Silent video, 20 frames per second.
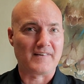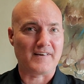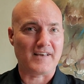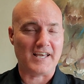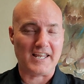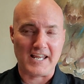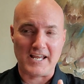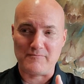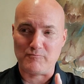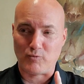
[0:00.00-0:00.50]

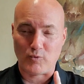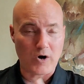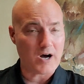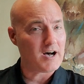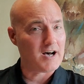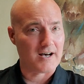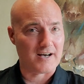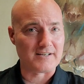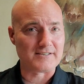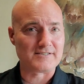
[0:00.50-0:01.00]
and it
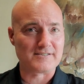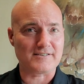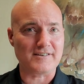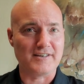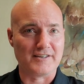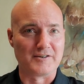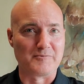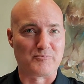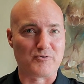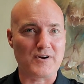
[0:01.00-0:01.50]
was
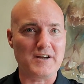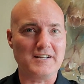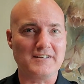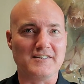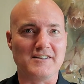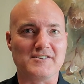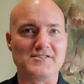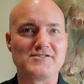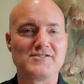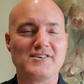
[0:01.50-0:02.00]
in the
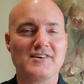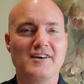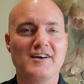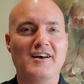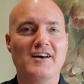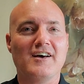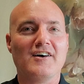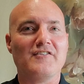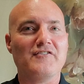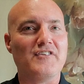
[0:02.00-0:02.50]
Preakness,
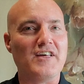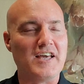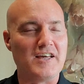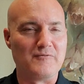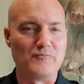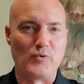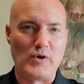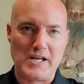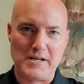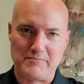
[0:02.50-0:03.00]

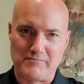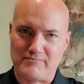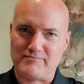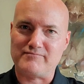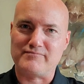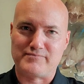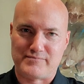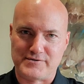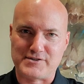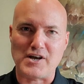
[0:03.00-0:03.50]
then we
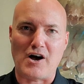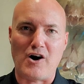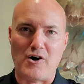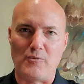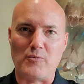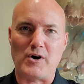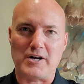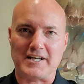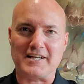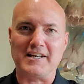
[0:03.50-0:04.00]
saw
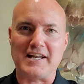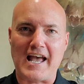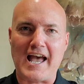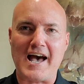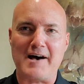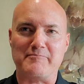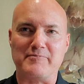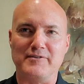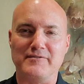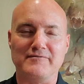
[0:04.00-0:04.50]
what can
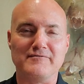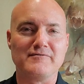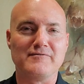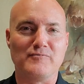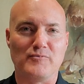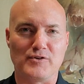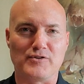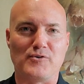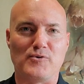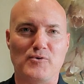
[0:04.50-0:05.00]
happen
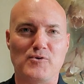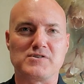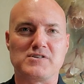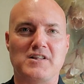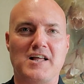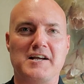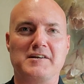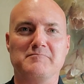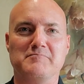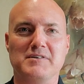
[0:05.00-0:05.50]
with a horse
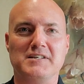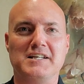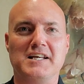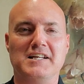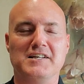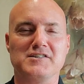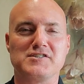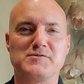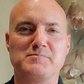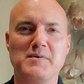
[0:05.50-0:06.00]
like
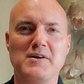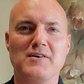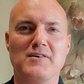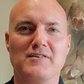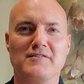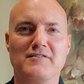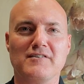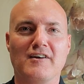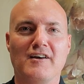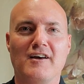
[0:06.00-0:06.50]
Medina
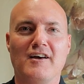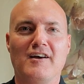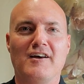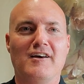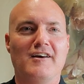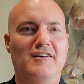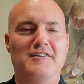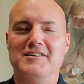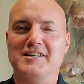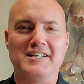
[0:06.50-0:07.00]
Spirit.
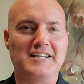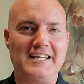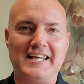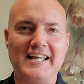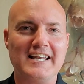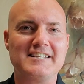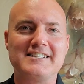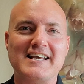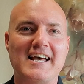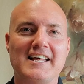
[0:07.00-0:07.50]
Didn't
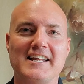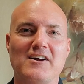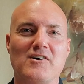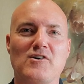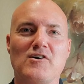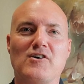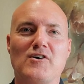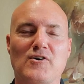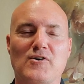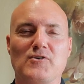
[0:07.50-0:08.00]
get
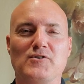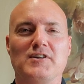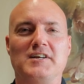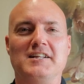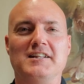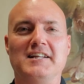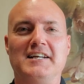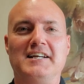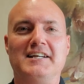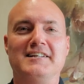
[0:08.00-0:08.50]
that
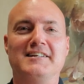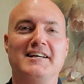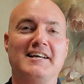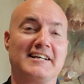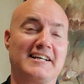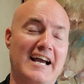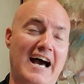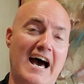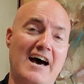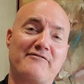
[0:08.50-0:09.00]
early lead. It
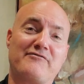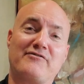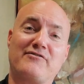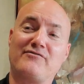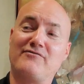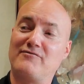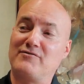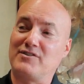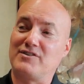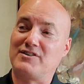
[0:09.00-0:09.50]
got
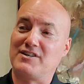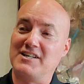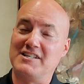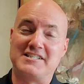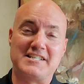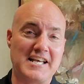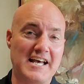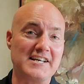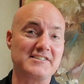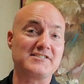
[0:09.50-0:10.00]

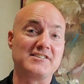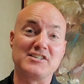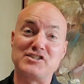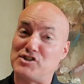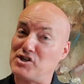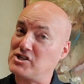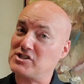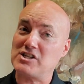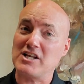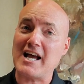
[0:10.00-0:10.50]
contested
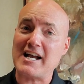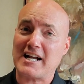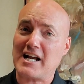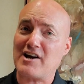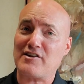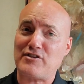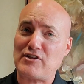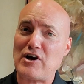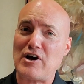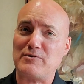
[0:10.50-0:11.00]
just like
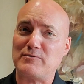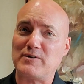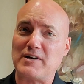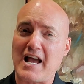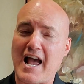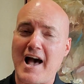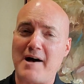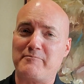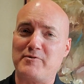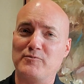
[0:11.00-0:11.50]
I thought would
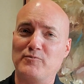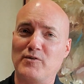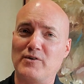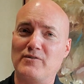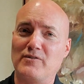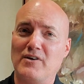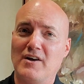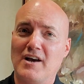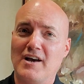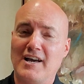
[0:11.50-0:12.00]

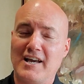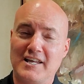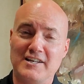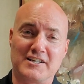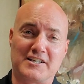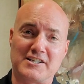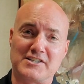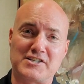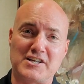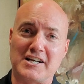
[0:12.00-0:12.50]
happen in
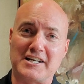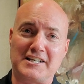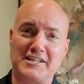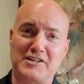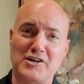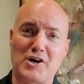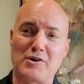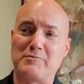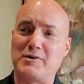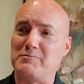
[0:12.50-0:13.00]
the Kentucky
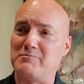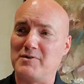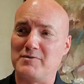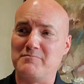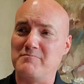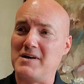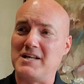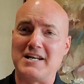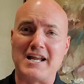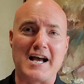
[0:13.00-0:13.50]
Derby, but
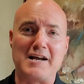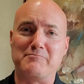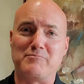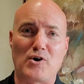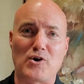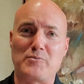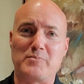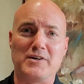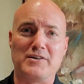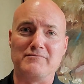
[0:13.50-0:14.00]
Midnight
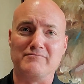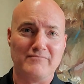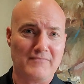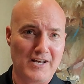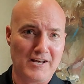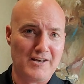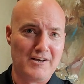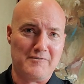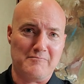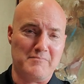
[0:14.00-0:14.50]
Bourbon
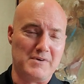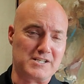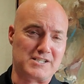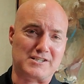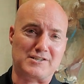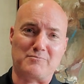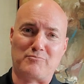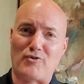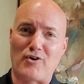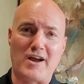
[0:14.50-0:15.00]
missed
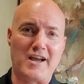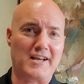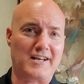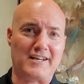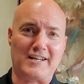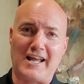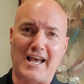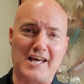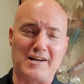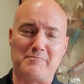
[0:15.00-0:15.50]
the break
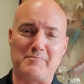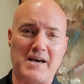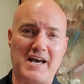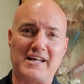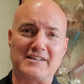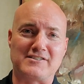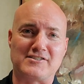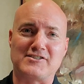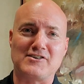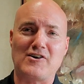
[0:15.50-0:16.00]
and had a
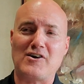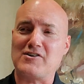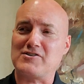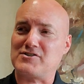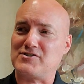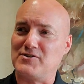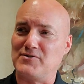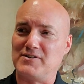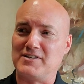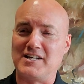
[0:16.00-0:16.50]
bad
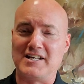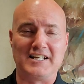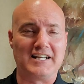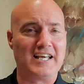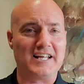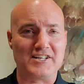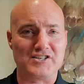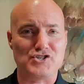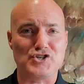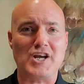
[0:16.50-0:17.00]
start, so it didn't
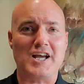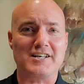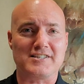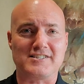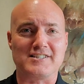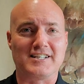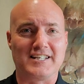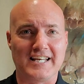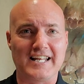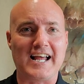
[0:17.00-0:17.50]
get a chance
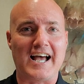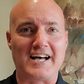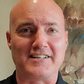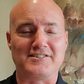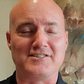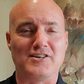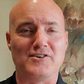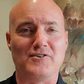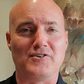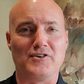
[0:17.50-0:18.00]
to get
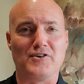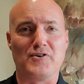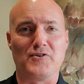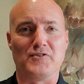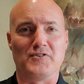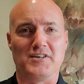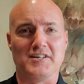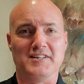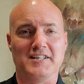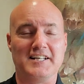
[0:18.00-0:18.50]
out there on the
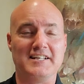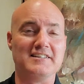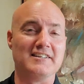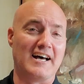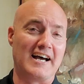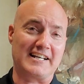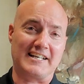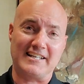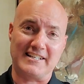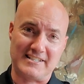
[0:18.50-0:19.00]
early lead
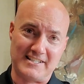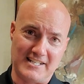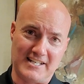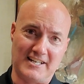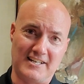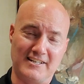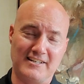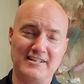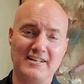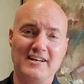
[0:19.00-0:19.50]
like it
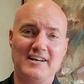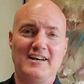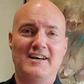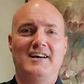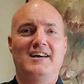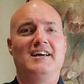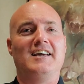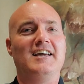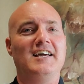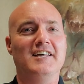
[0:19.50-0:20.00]
did
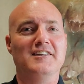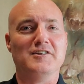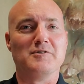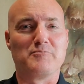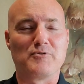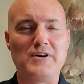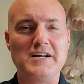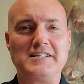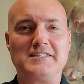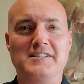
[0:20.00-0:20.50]
in the
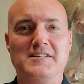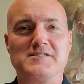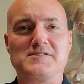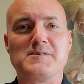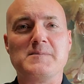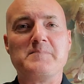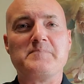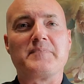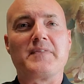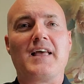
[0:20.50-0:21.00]

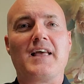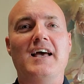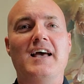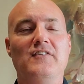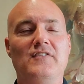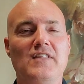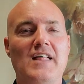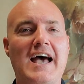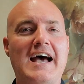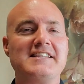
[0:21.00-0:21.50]
Preakness.
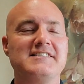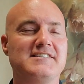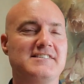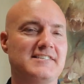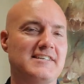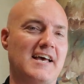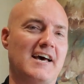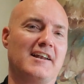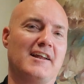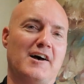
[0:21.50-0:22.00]
And that
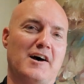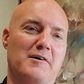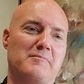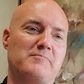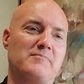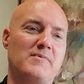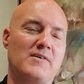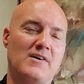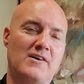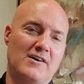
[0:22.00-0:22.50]
set
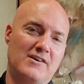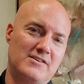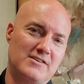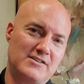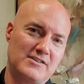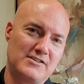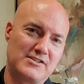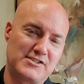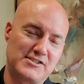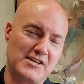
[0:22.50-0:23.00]
up
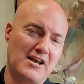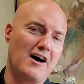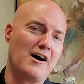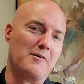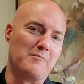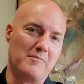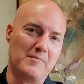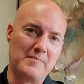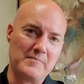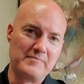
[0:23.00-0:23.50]

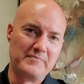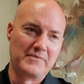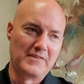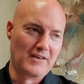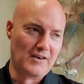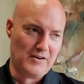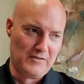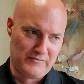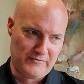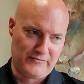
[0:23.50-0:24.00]
some
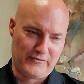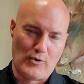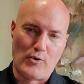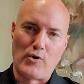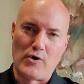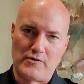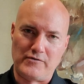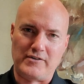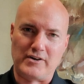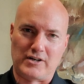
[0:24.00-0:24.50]

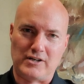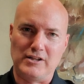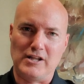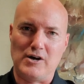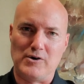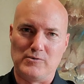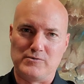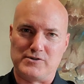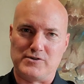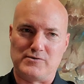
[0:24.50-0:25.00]
for the
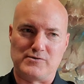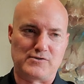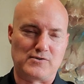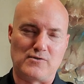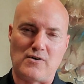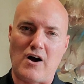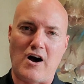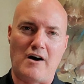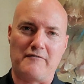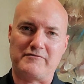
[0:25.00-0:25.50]
closers
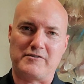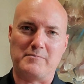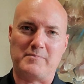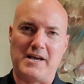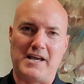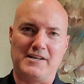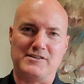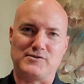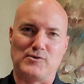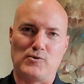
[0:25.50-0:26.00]
or off the
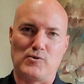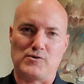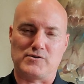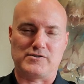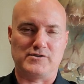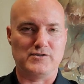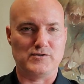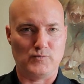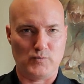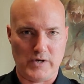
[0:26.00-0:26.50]
pace
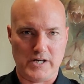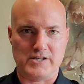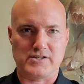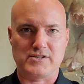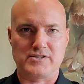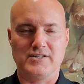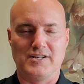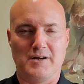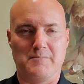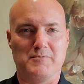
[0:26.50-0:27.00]
horses,
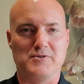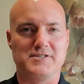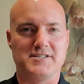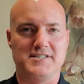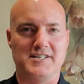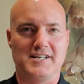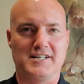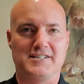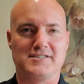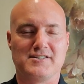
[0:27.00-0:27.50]
which number
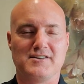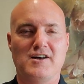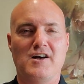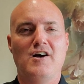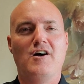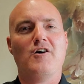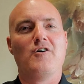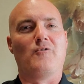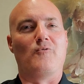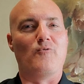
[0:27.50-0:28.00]
6,
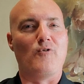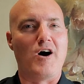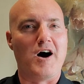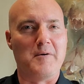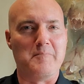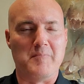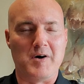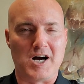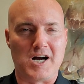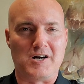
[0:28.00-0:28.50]

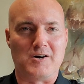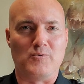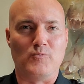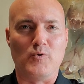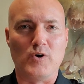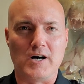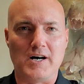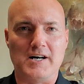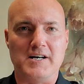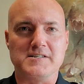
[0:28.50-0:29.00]
Rombauer
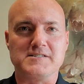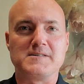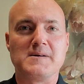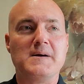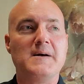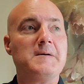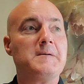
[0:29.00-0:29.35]
was.